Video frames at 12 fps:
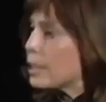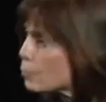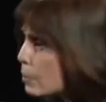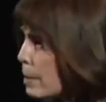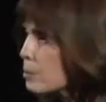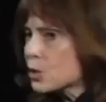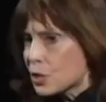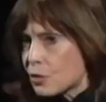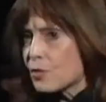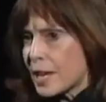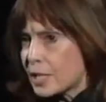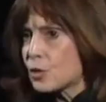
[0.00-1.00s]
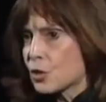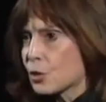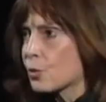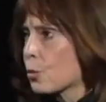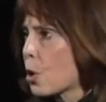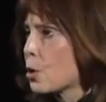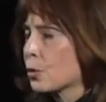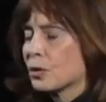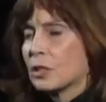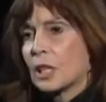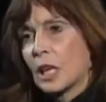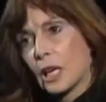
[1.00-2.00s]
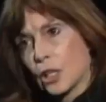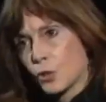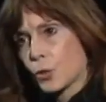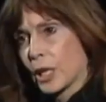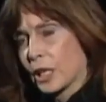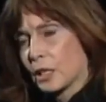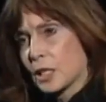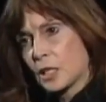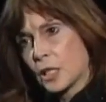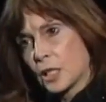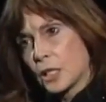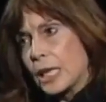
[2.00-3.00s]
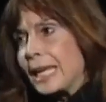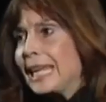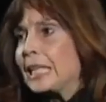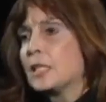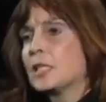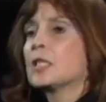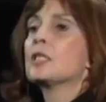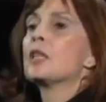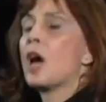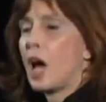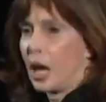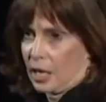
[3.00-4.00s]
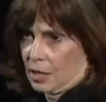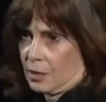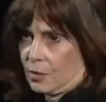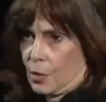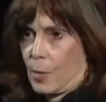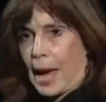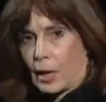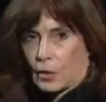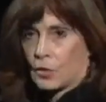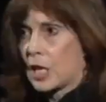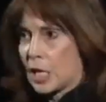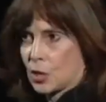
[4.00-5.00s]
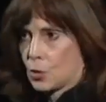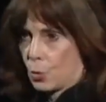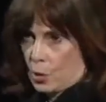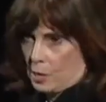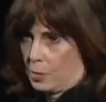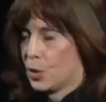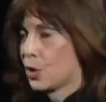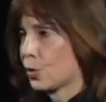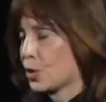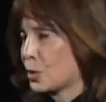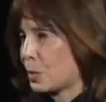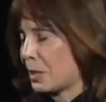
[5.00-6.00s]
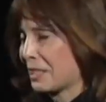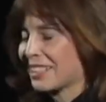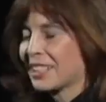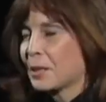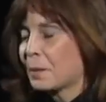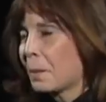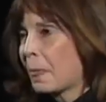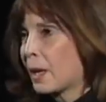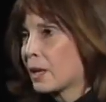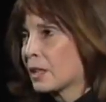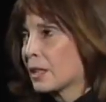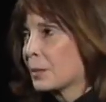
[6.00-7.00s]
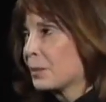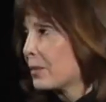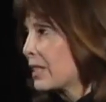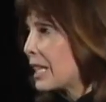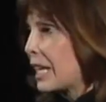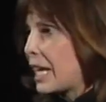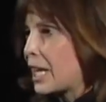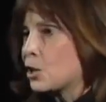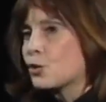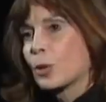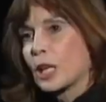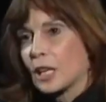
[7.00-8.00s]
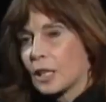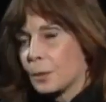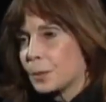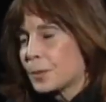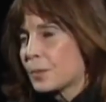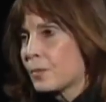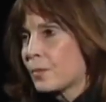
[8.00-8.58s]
And remember, Sylvester wrote Adrian. This is his design from out of his rib, so to speak. Adrian